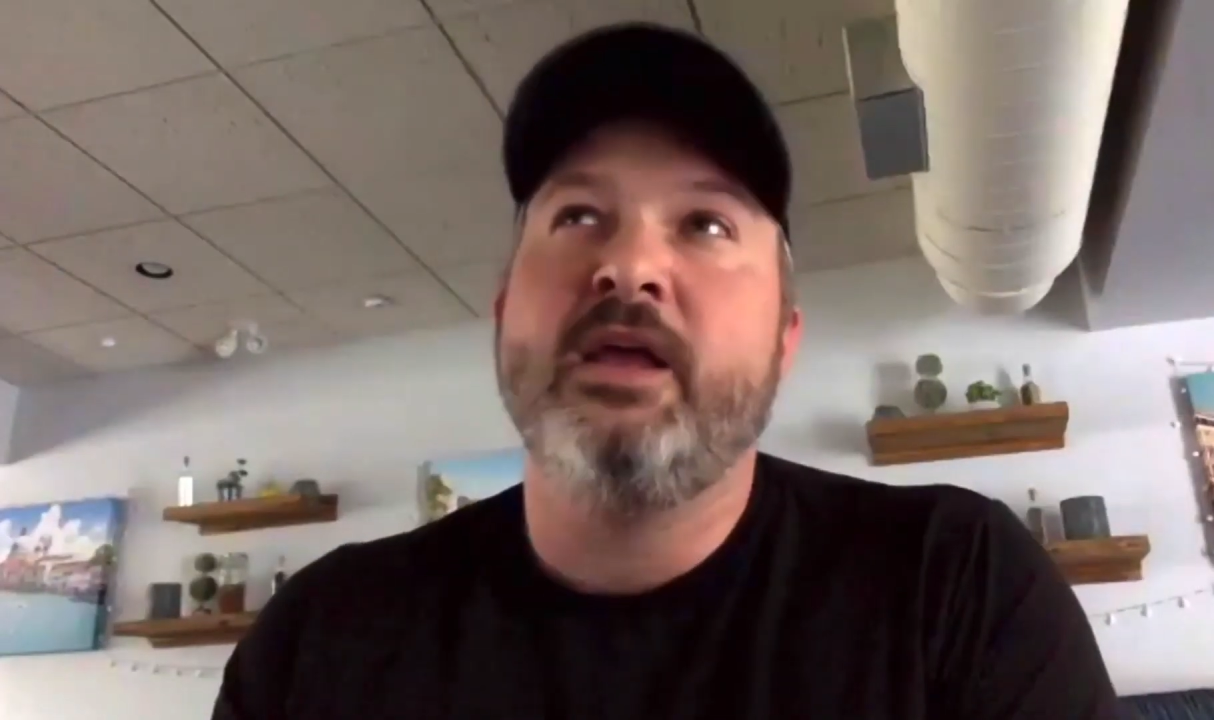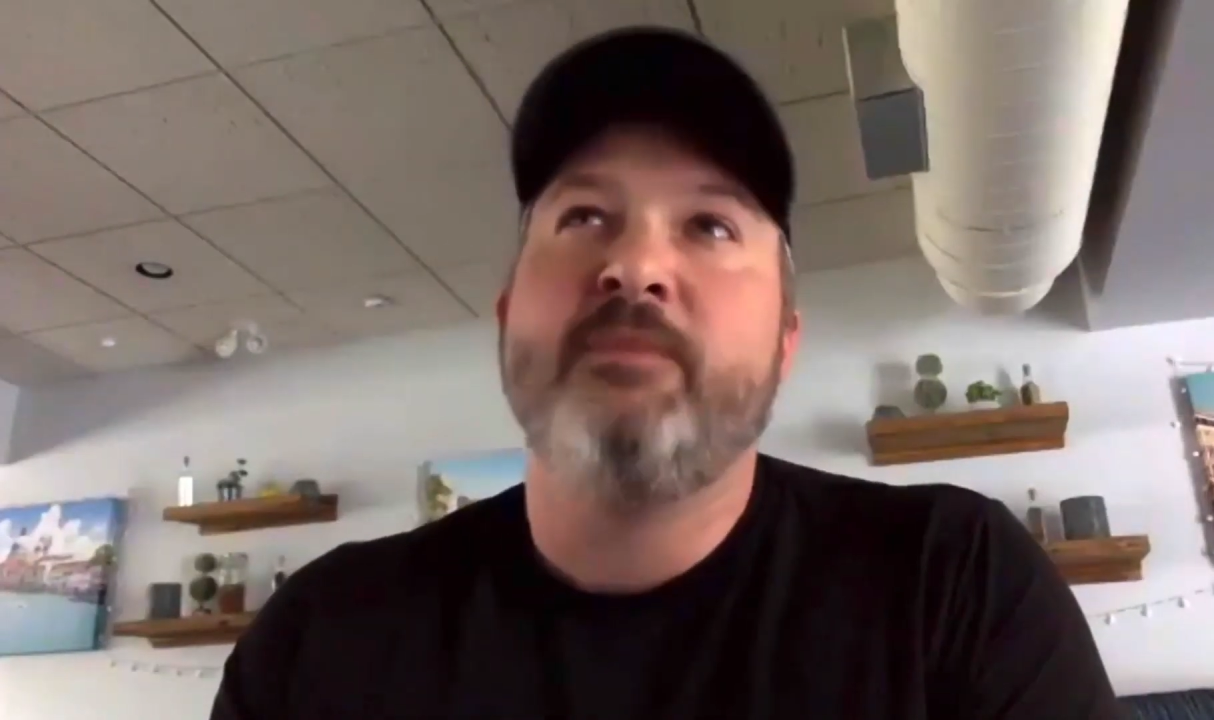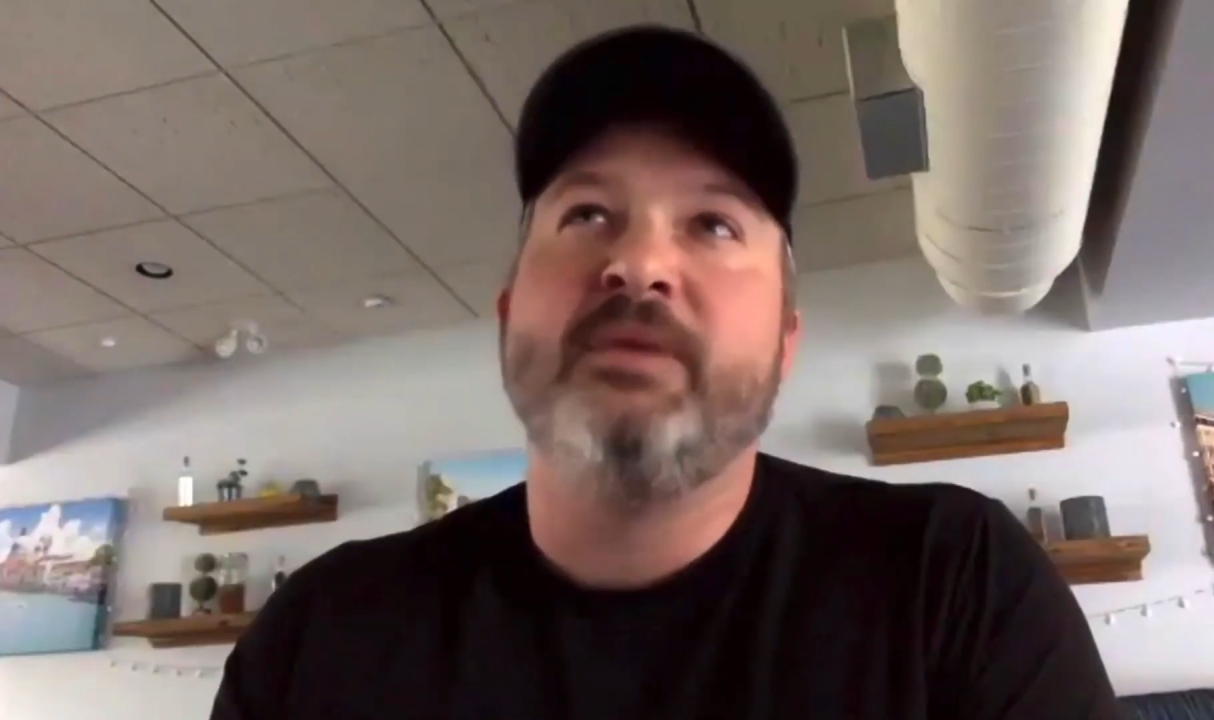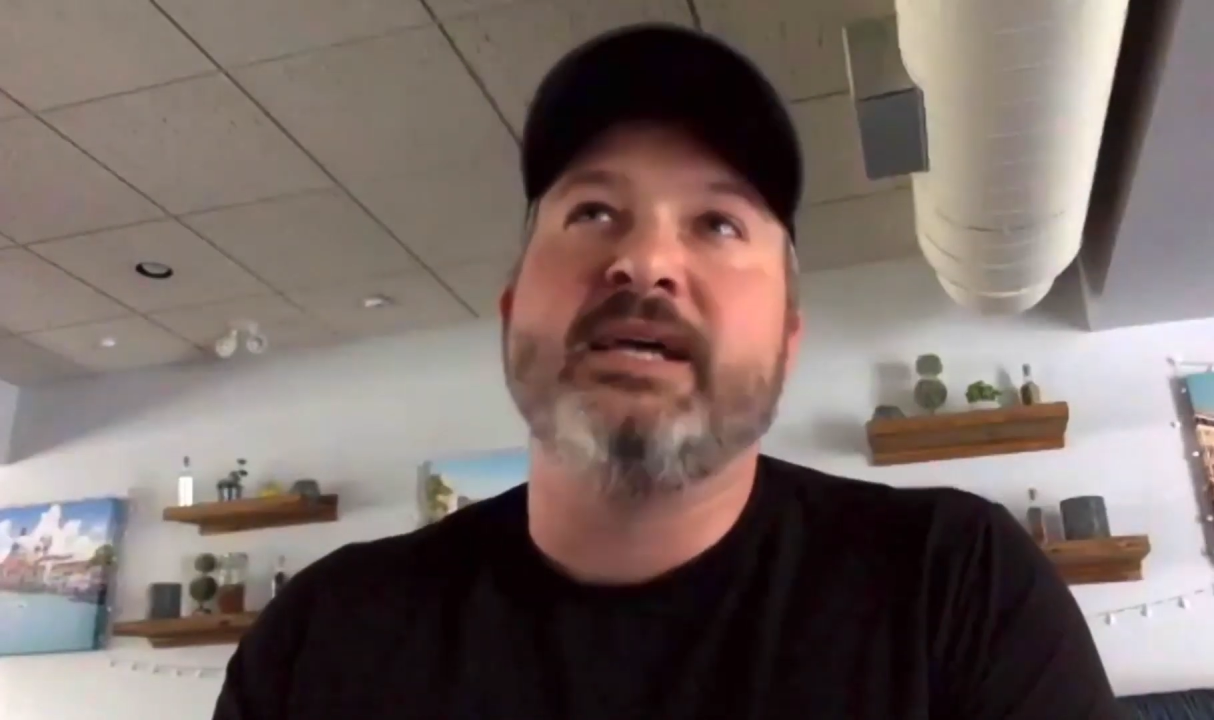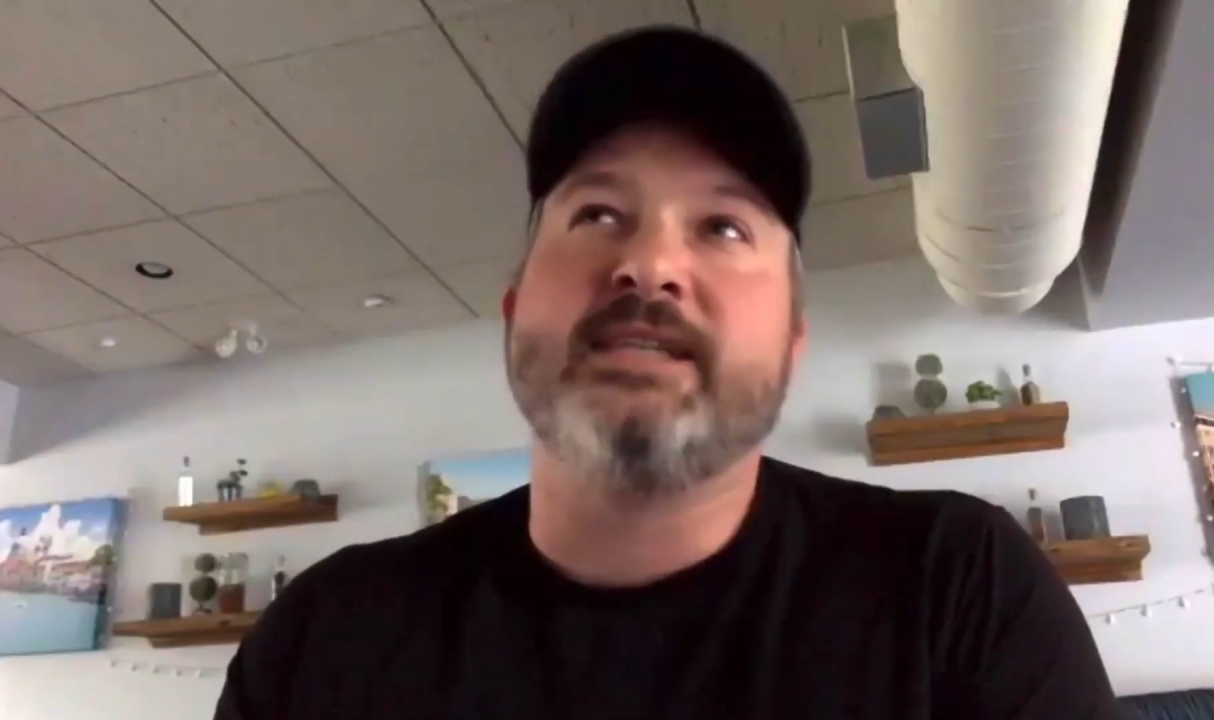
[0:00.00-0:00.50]

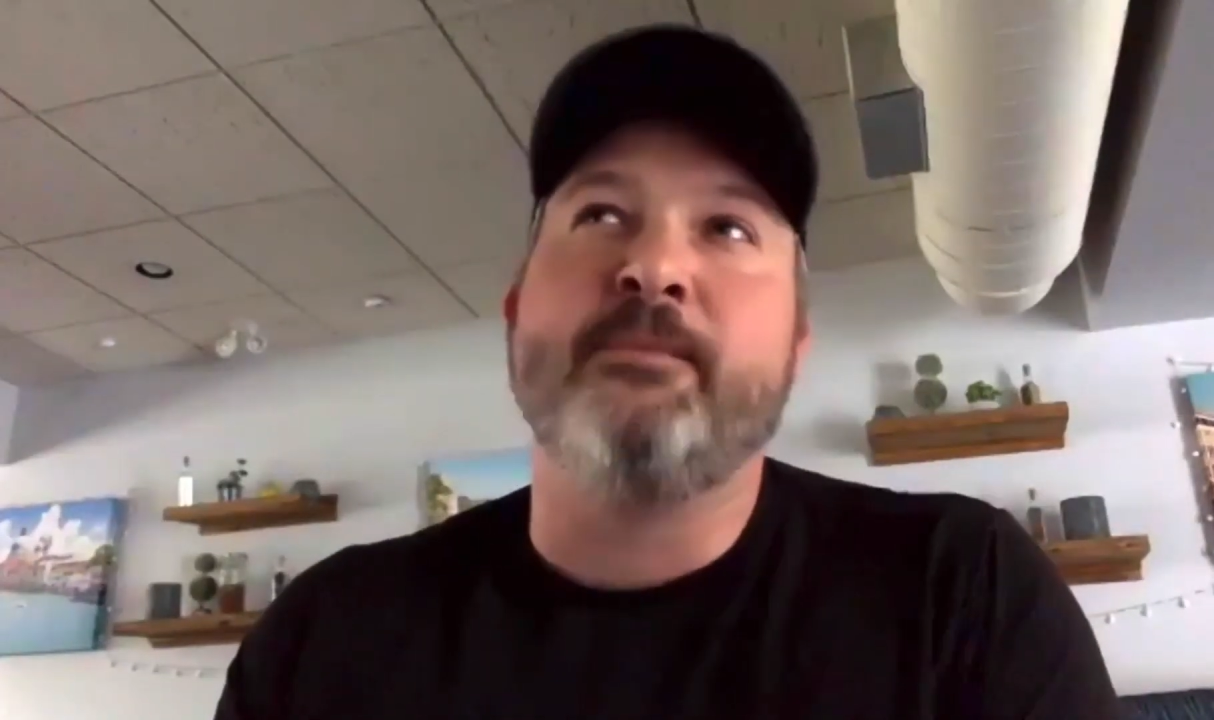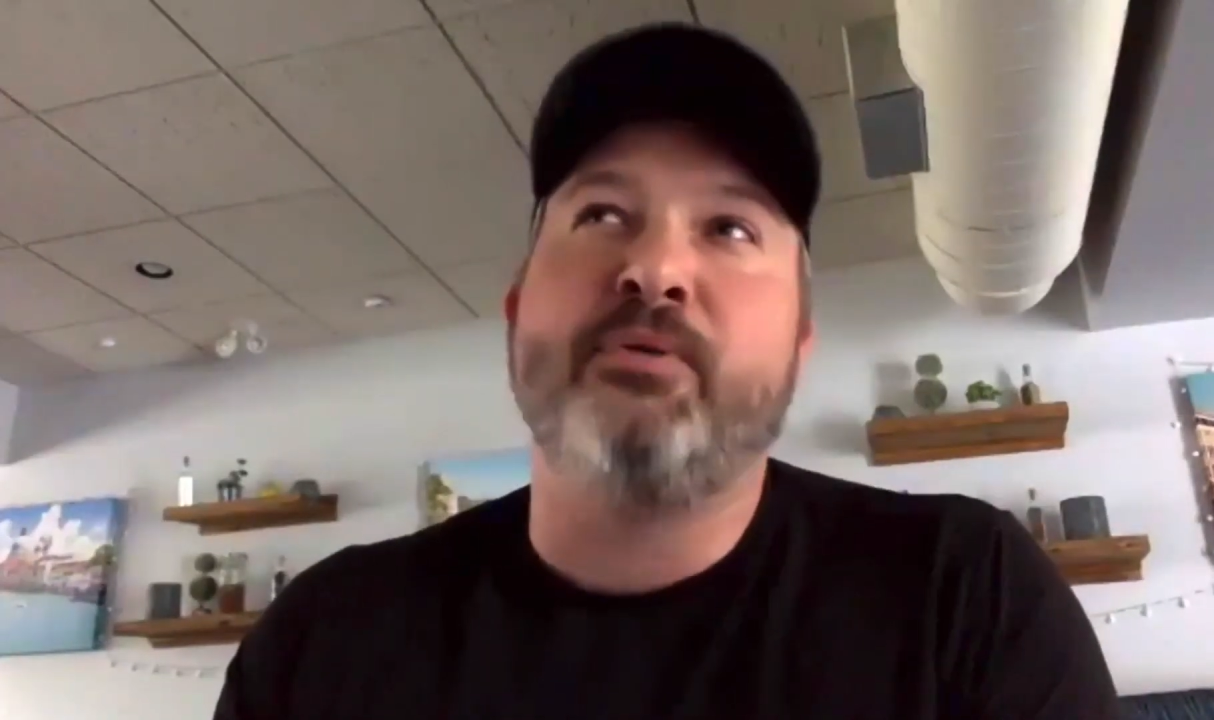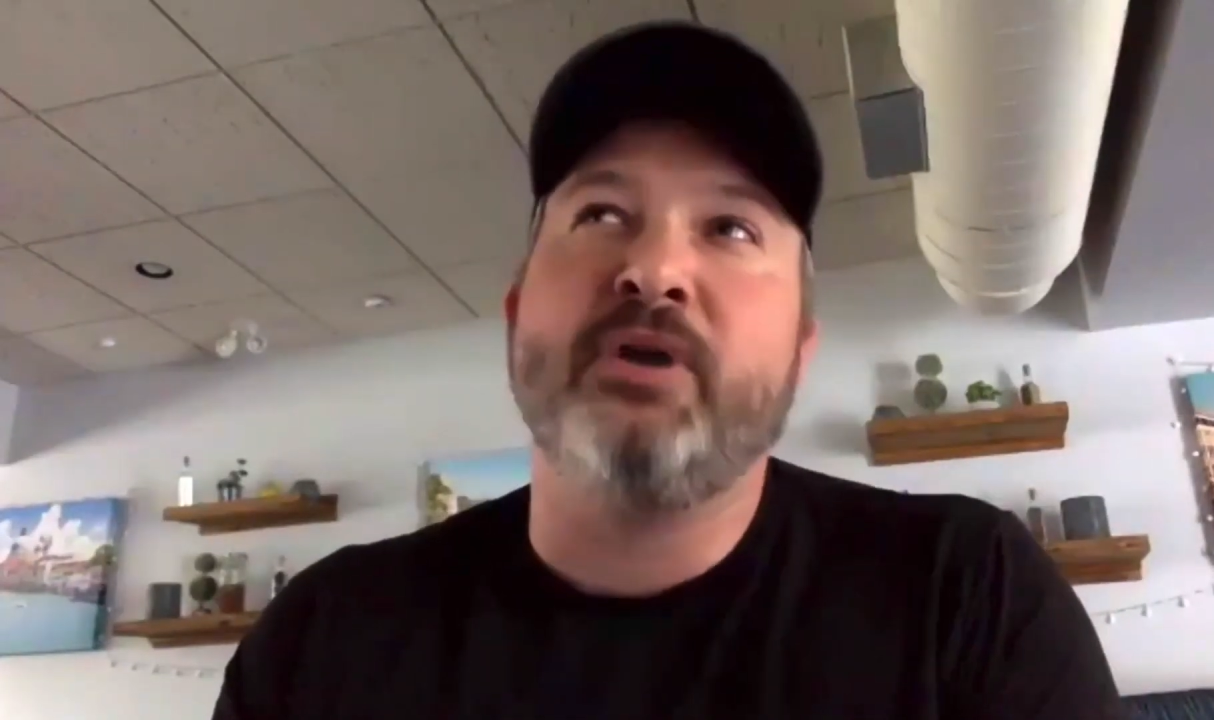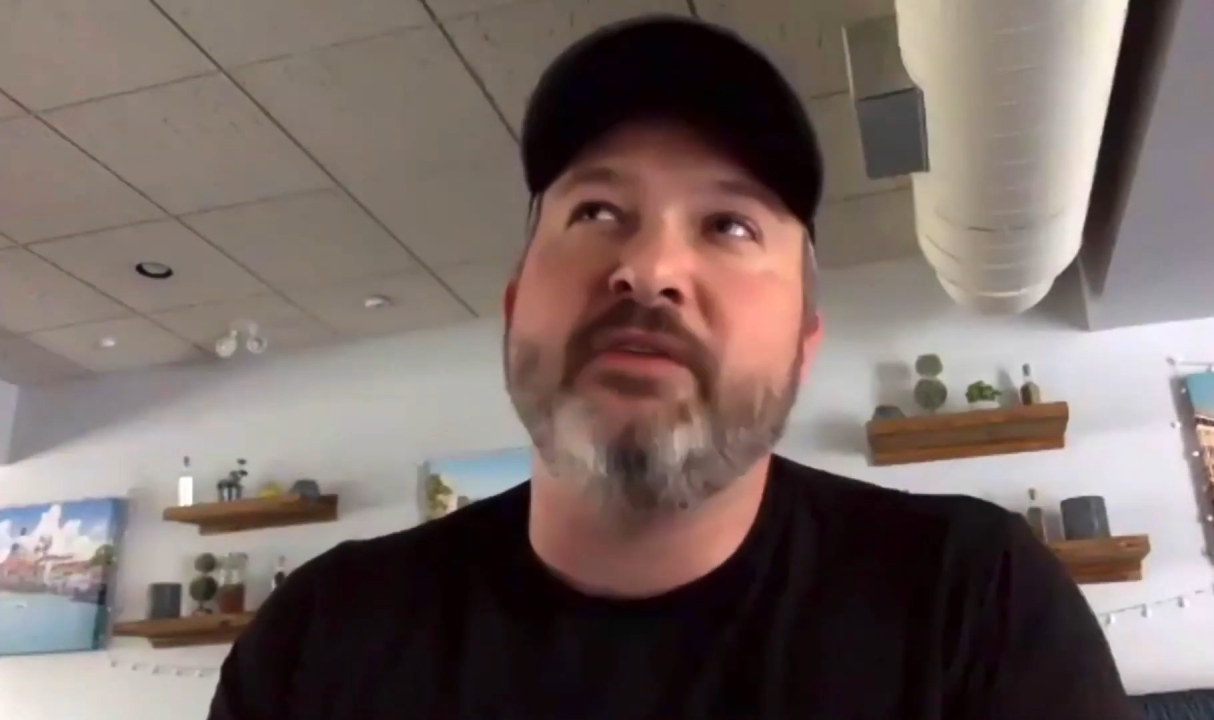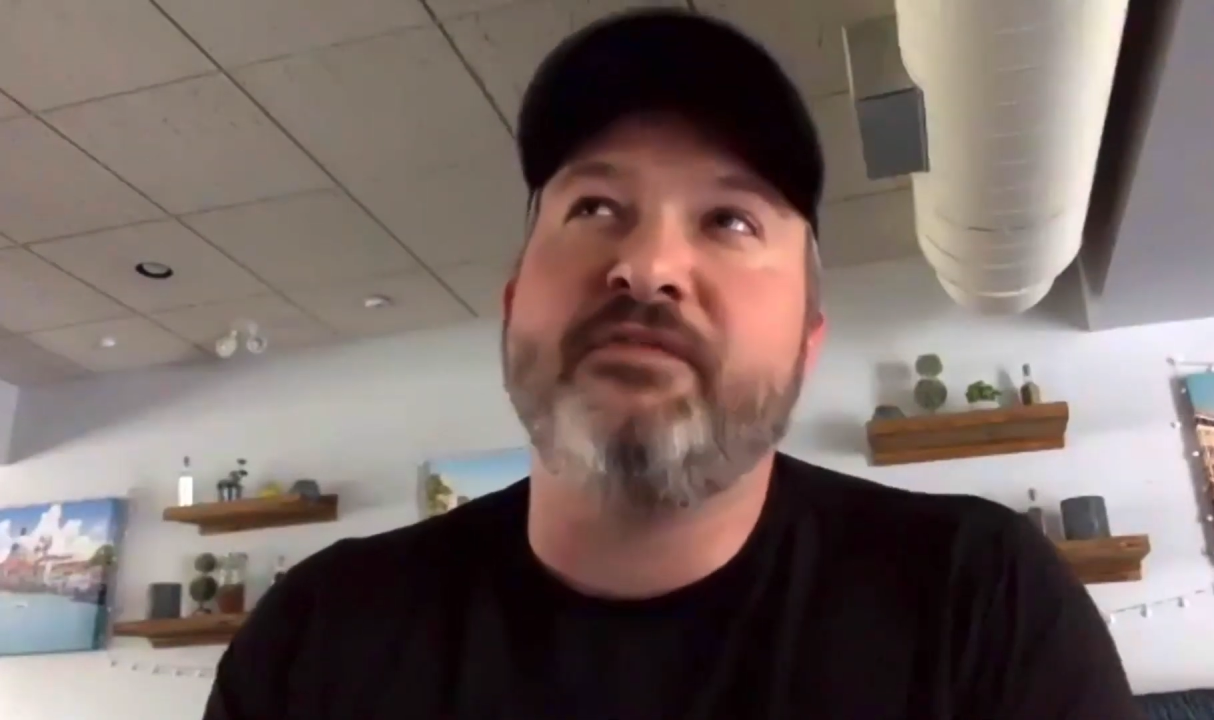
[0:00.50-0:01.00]
because I'm putting